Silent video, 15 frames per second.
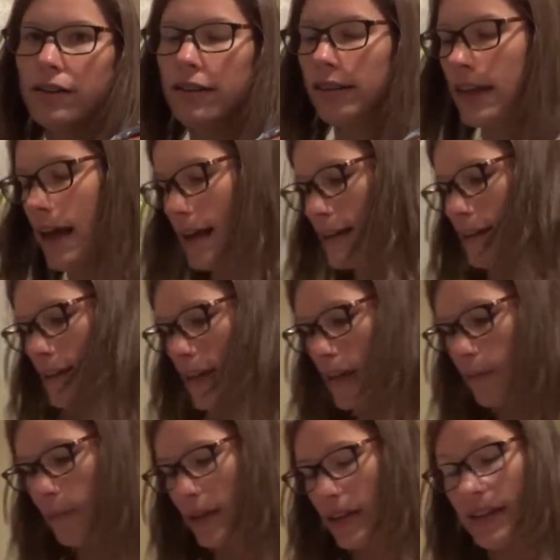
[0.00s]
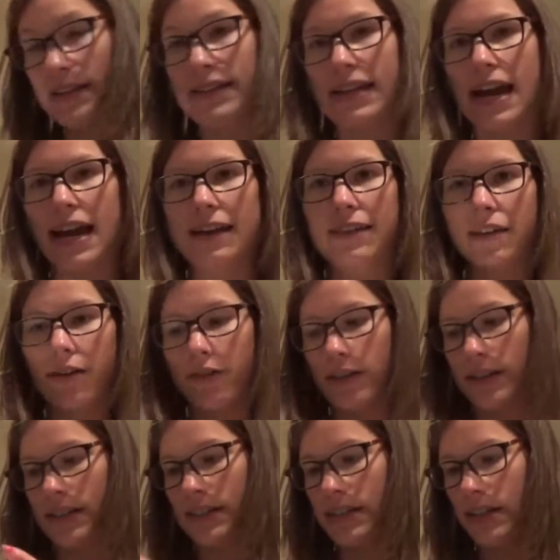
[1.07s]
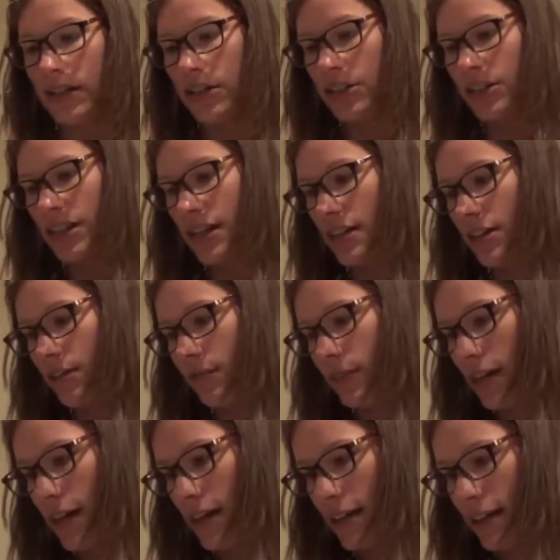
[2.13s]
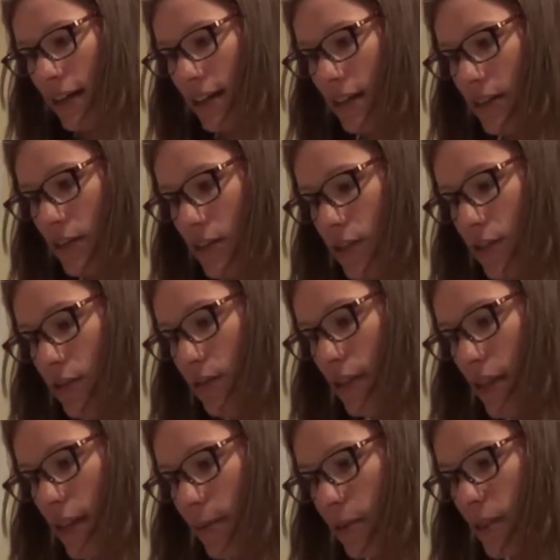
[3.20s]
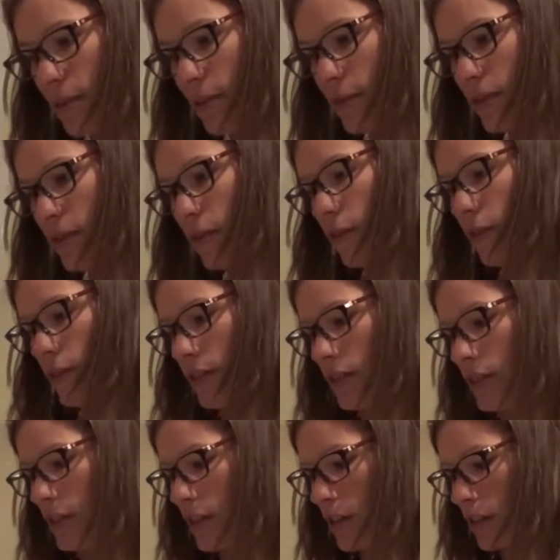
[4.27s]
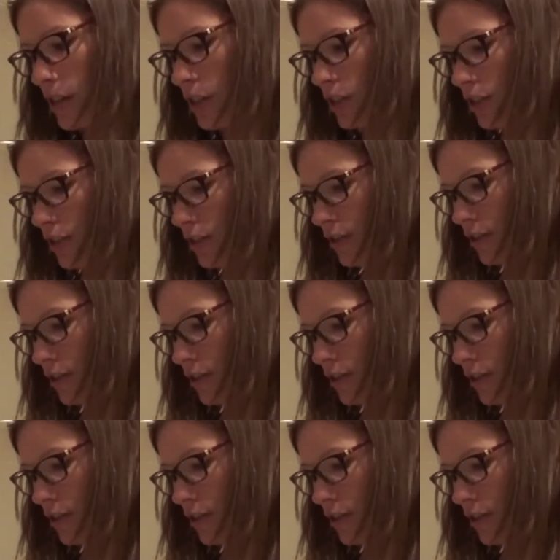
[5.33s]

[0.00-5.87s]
the last step is to add the cornstarch, and you will add in 2 tablespoons of cornstarch.